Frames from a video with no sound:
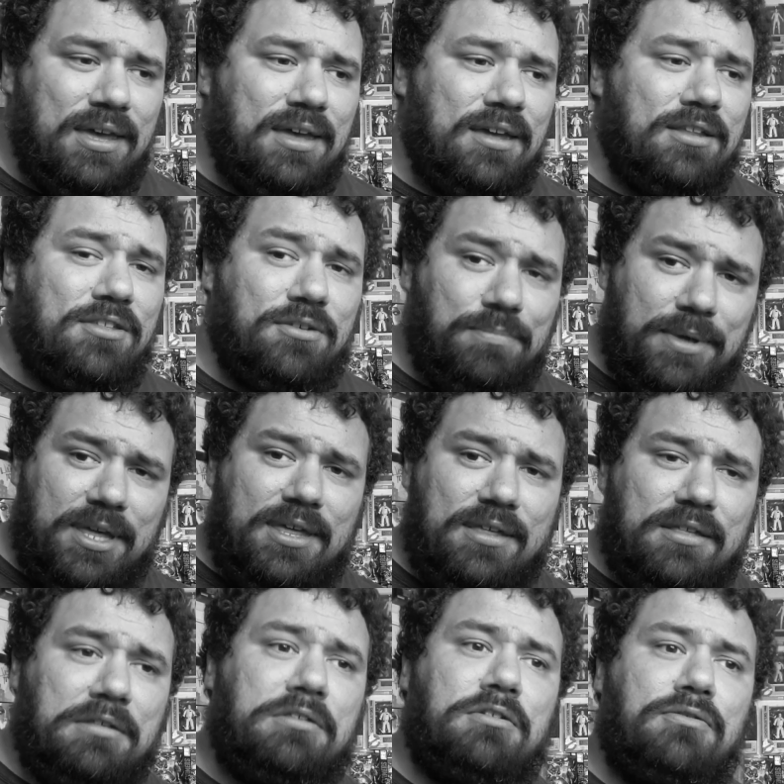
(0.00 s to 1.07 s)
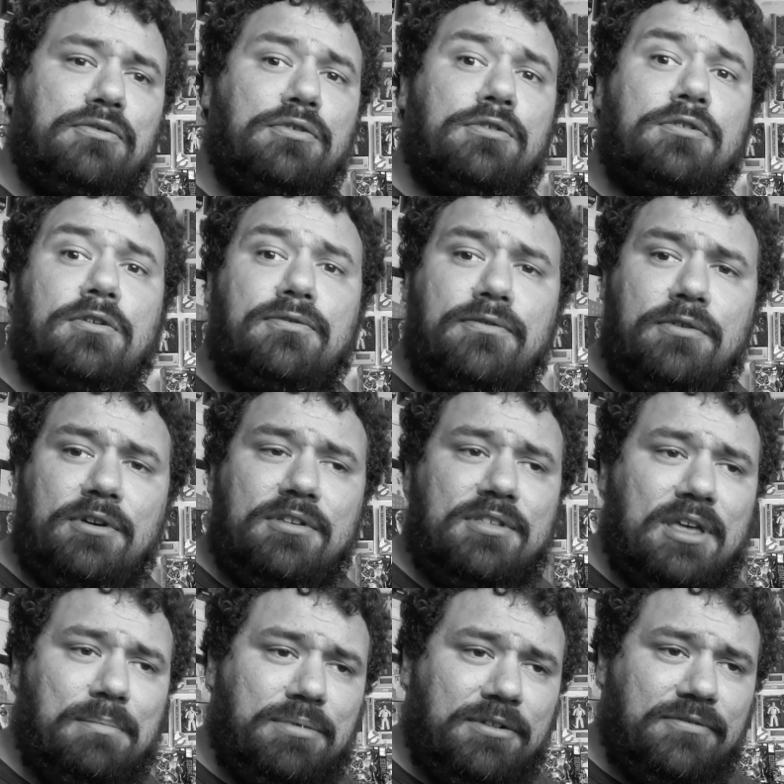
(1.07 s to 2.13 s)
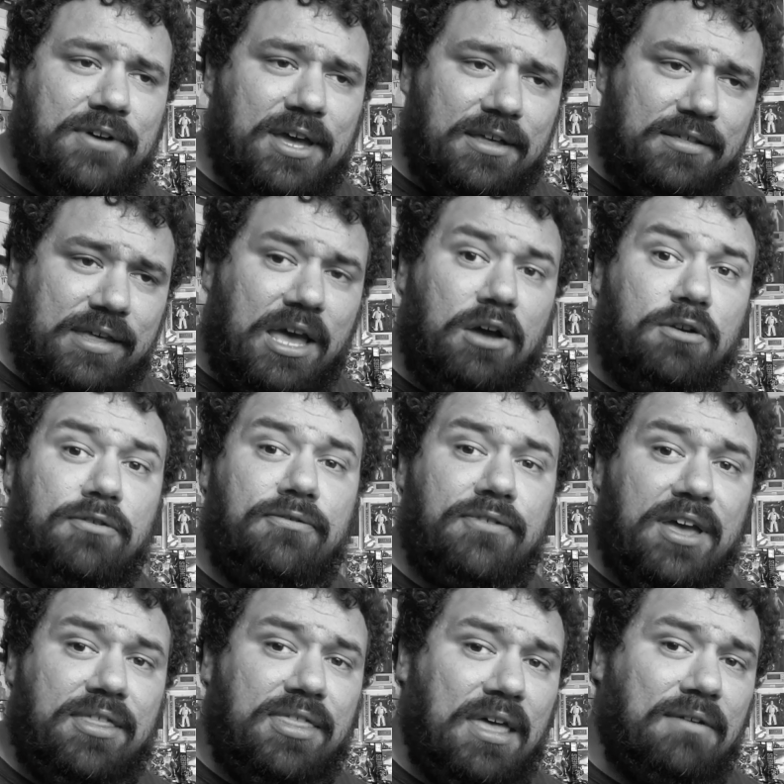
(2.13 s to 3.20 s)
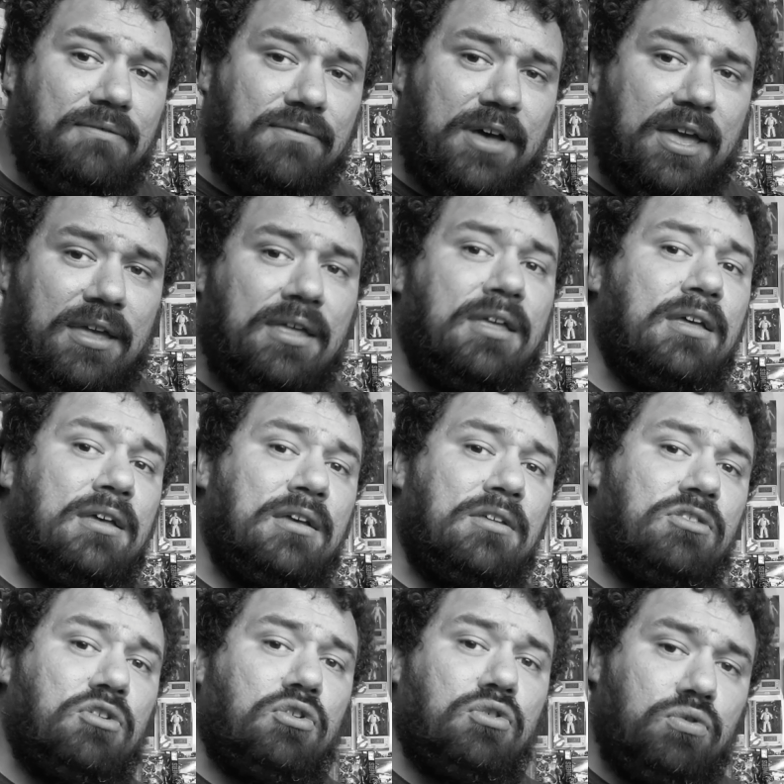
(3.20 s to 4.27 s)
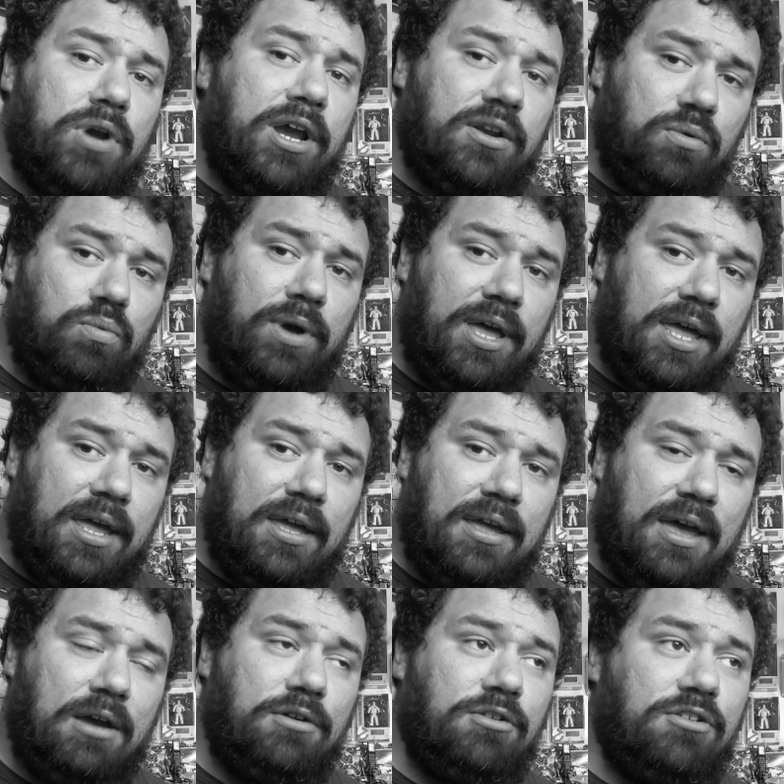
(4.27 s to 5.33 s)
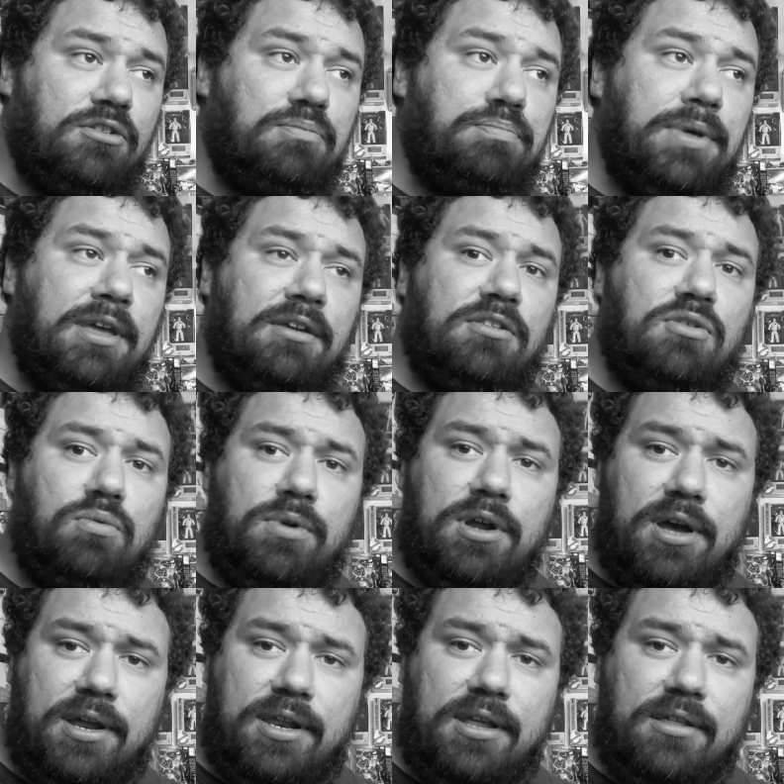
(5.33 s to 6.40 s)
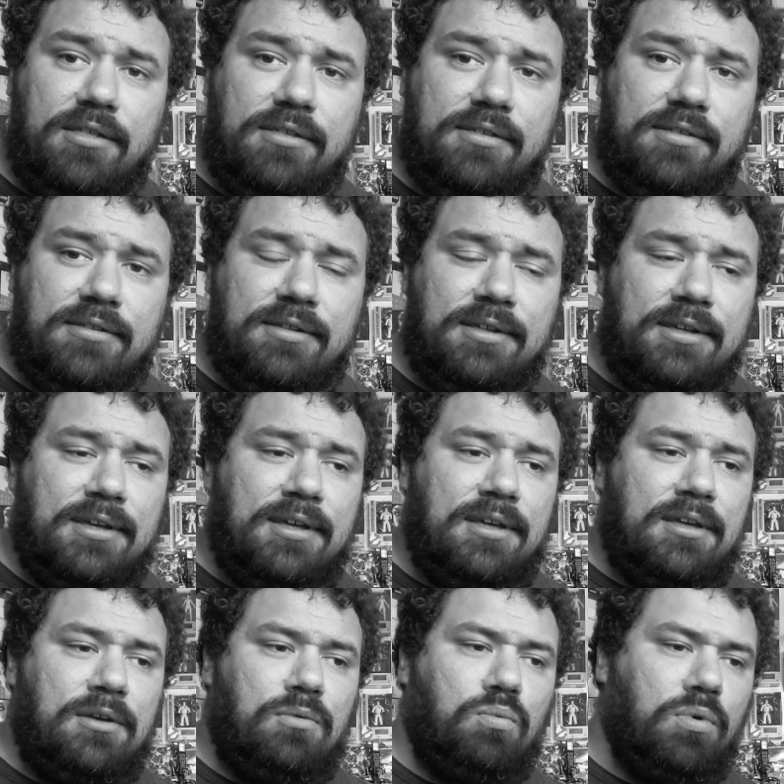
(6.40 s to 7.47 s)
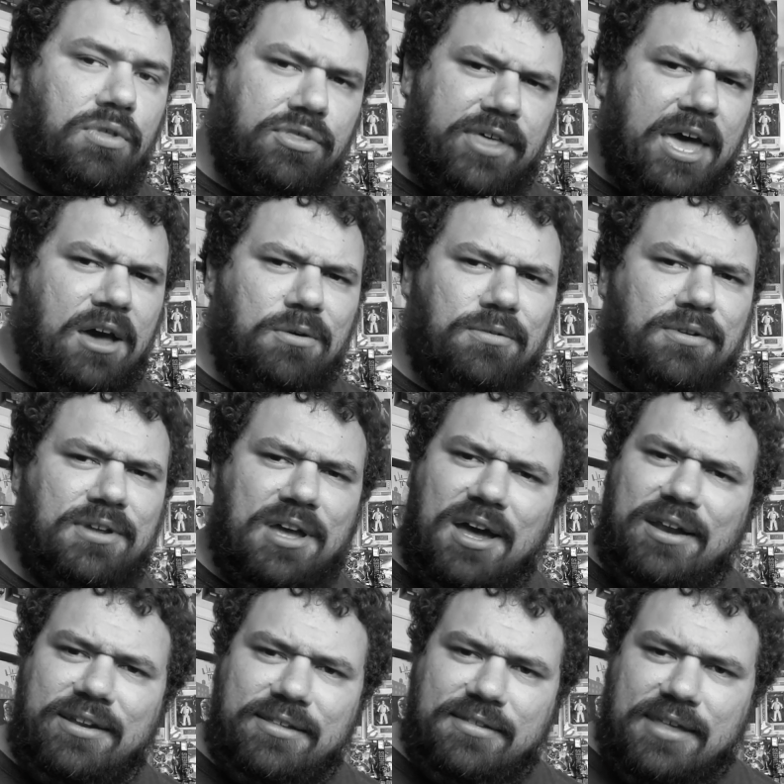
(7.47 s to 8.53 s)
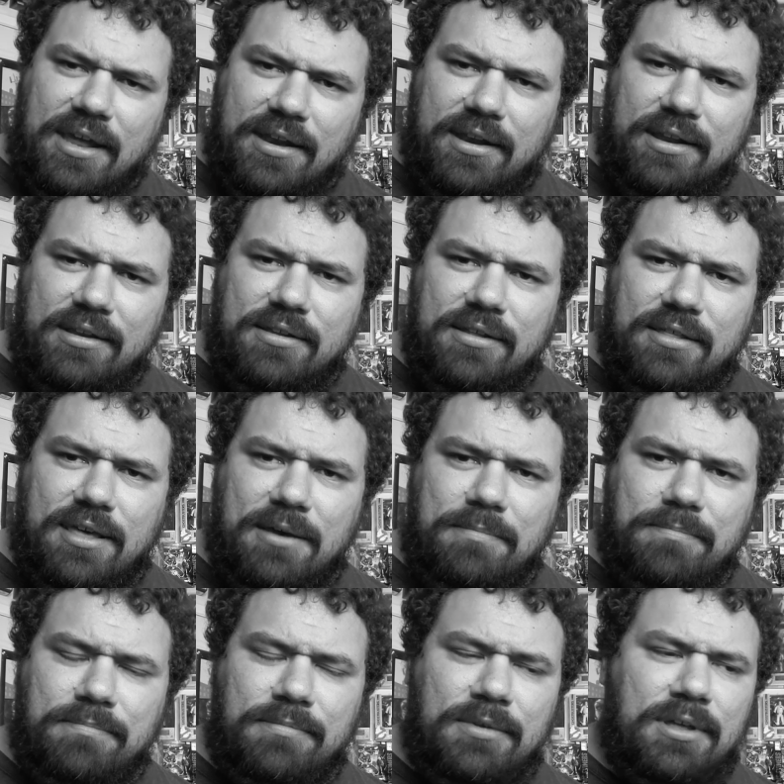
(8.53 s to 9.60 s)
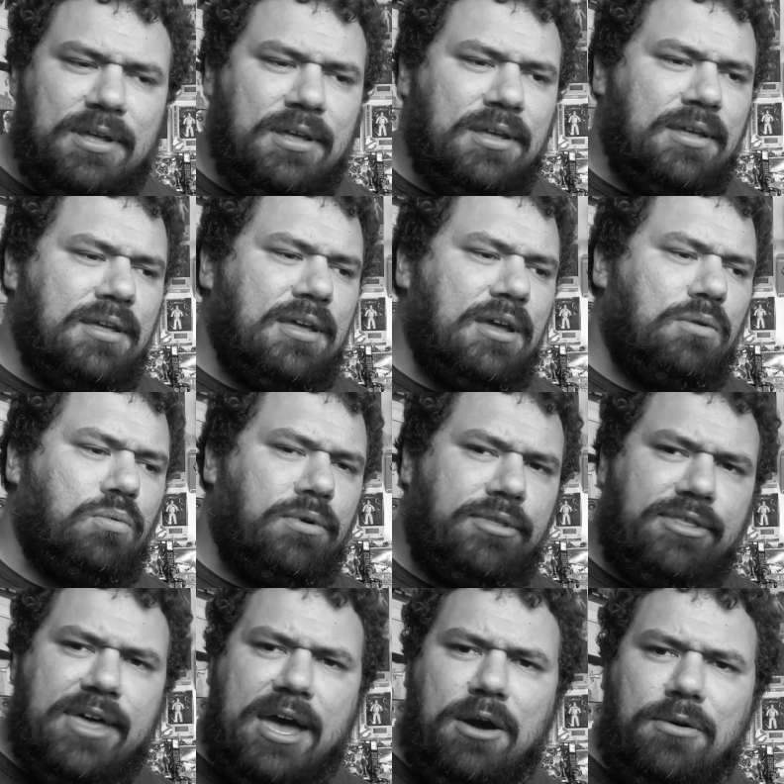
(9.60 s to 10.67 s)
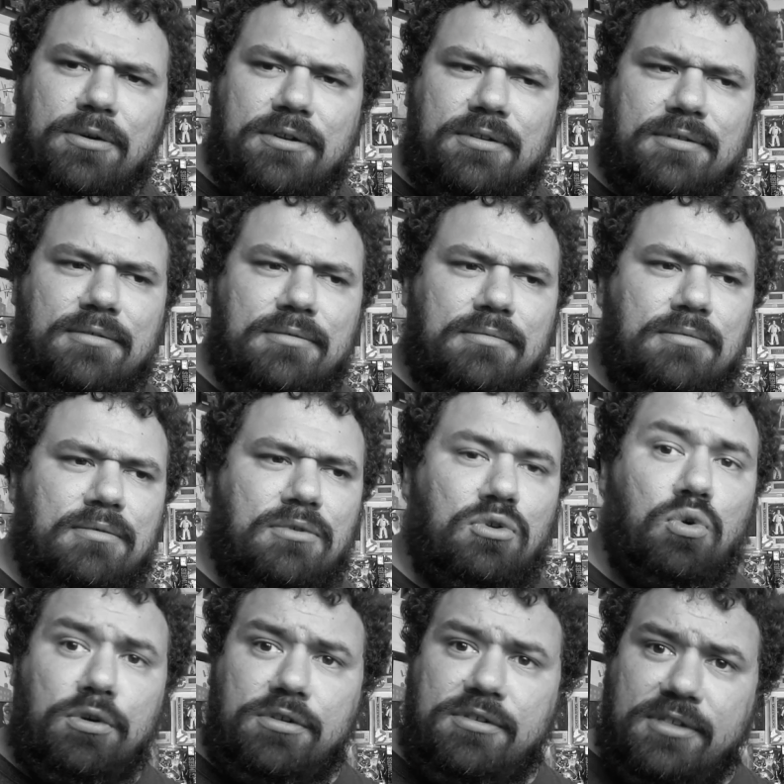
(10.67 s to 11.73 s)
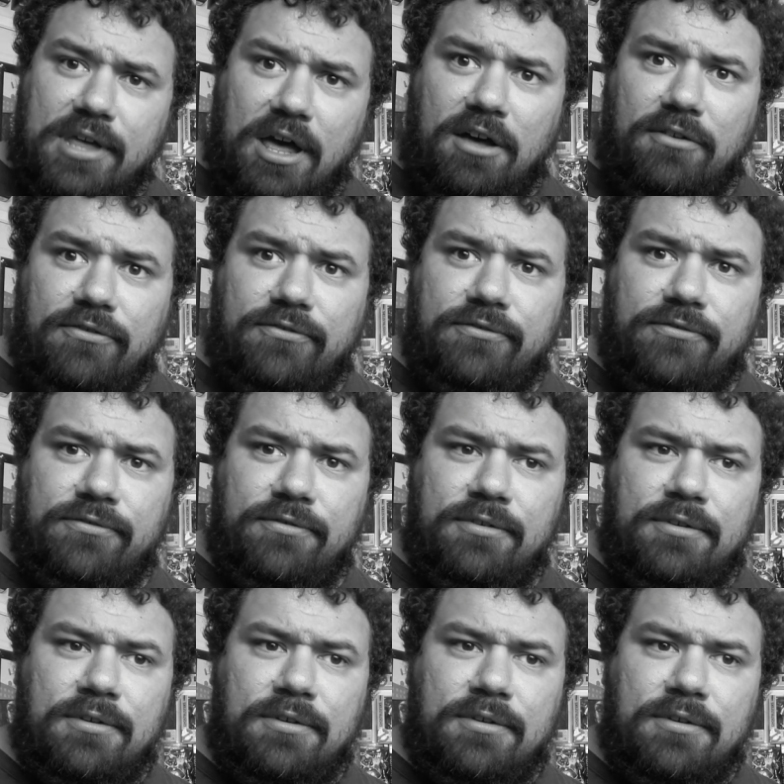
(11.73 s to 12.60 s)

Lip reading: And to me, Silver Surfer exemplifies how to fight that fight the correct way, how to speak to an audience without condescending to them and without yourself